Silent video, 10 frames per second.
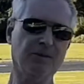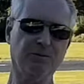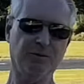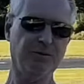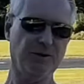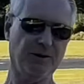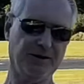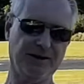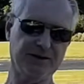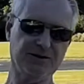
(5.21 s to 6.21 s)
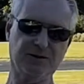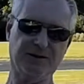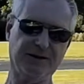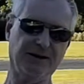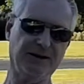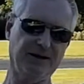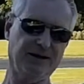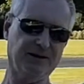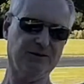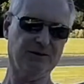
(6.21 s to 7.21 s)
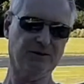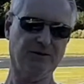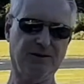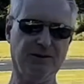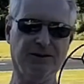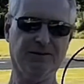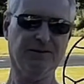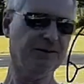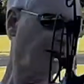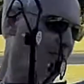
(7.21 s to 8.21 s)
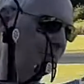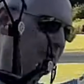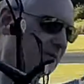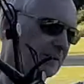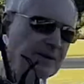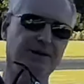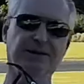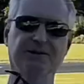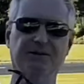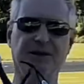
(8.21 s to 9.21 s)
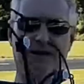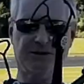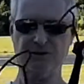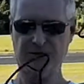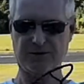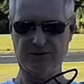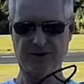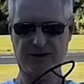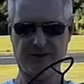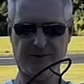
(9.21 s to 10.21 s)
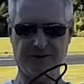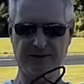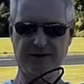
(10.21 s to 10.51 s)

before I started getting into the FPV slash drone hobby.